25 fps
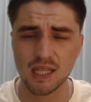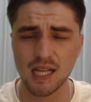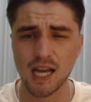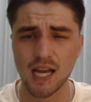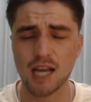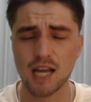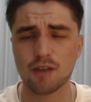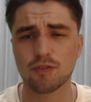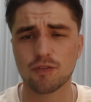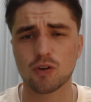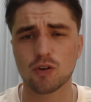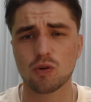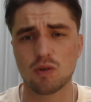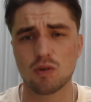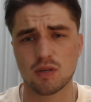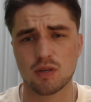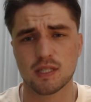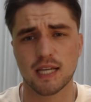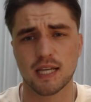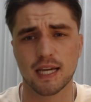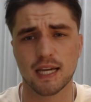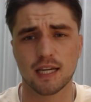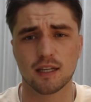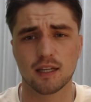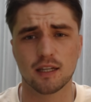And of course,
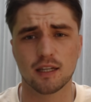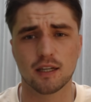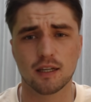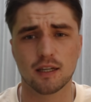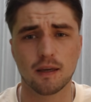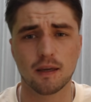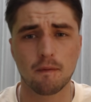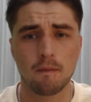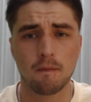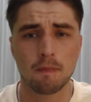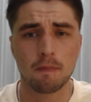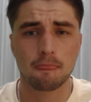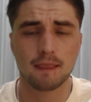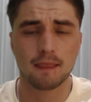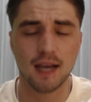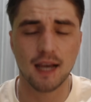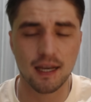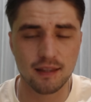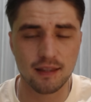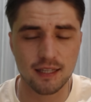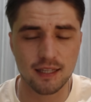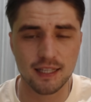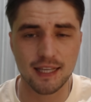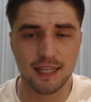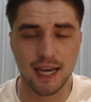take a look
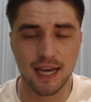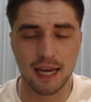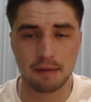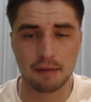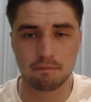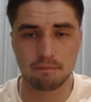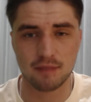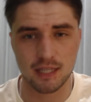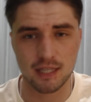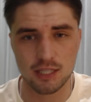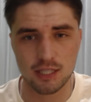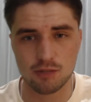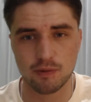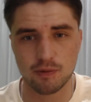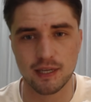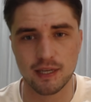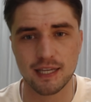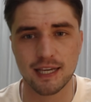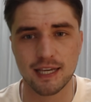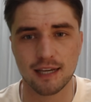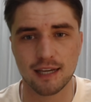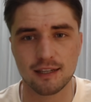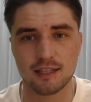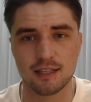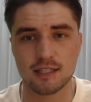at the game this
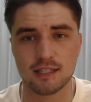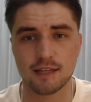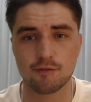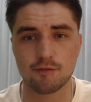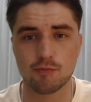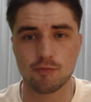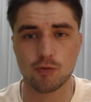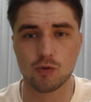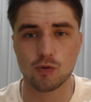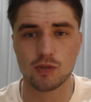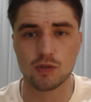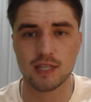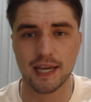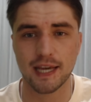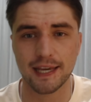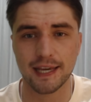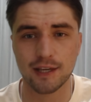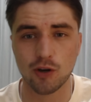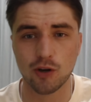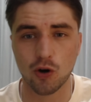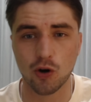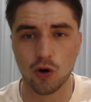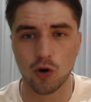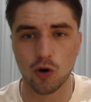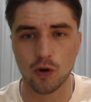weekend as Liverpool take
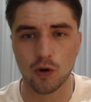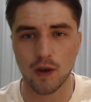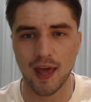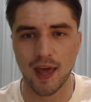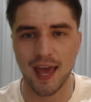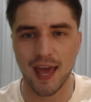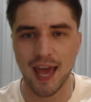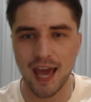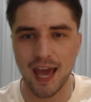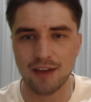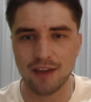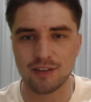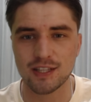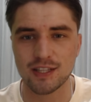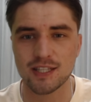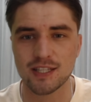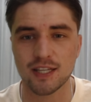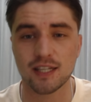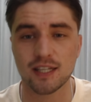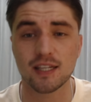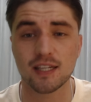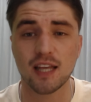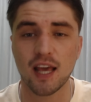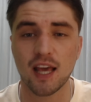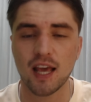on
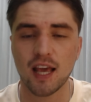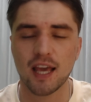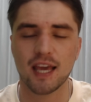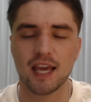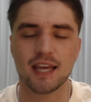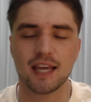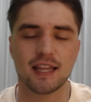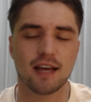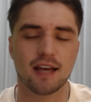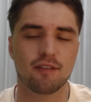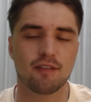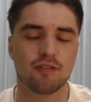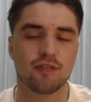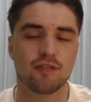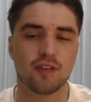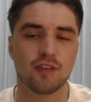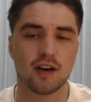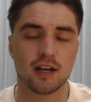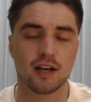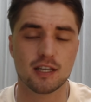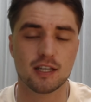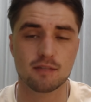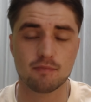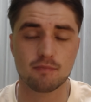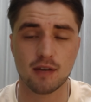Everton in that
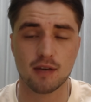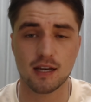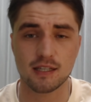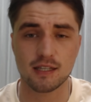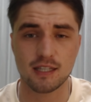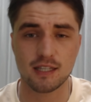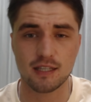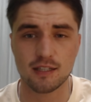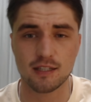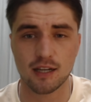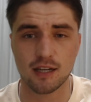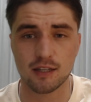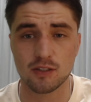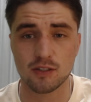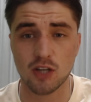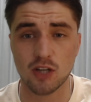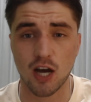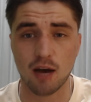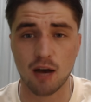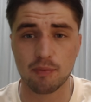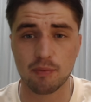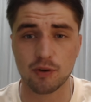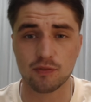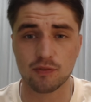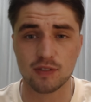first Merseyside
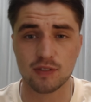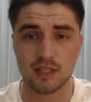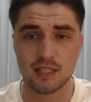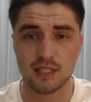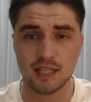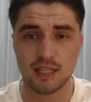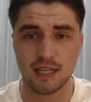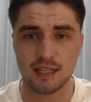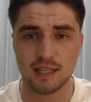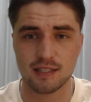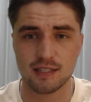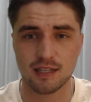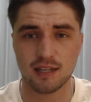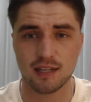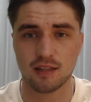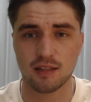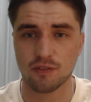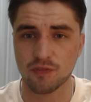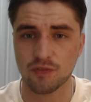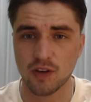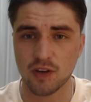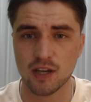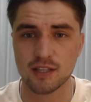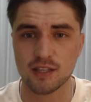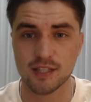derby of the season and the
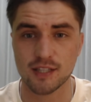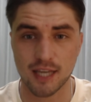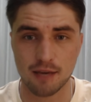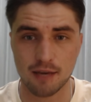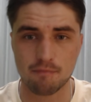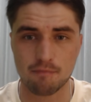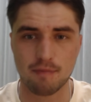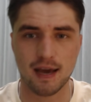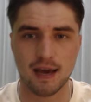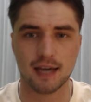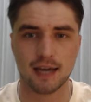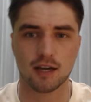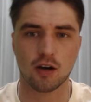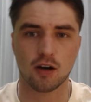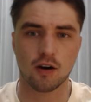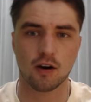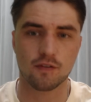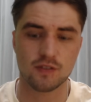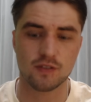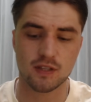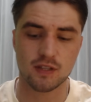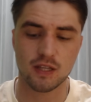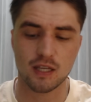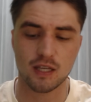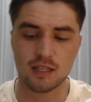first game back
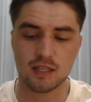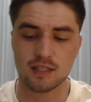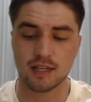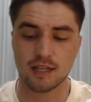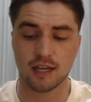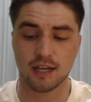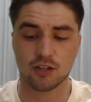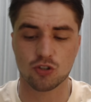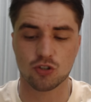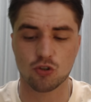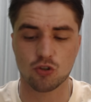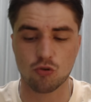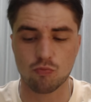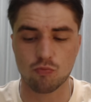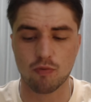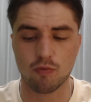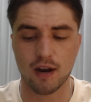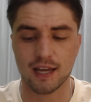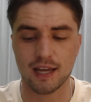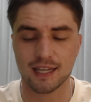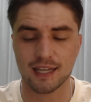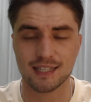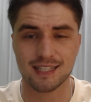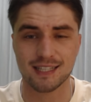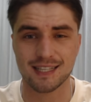after the international
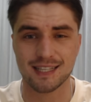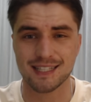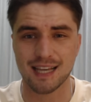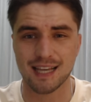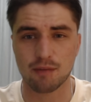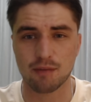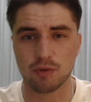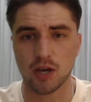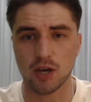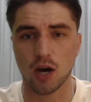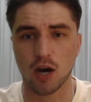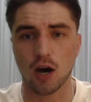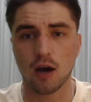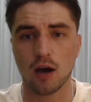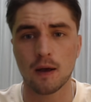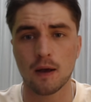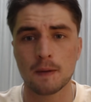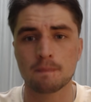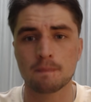break. As I said, we are